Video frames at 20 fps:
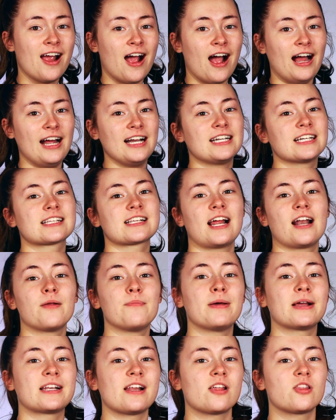I just kind of
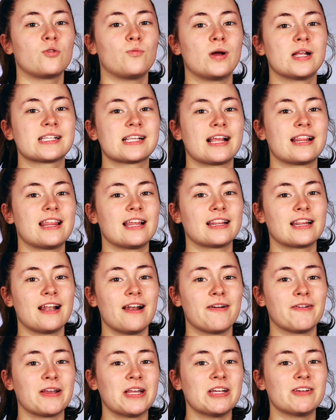picked out the ones I think that I
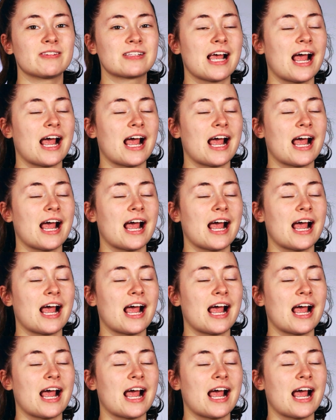already used.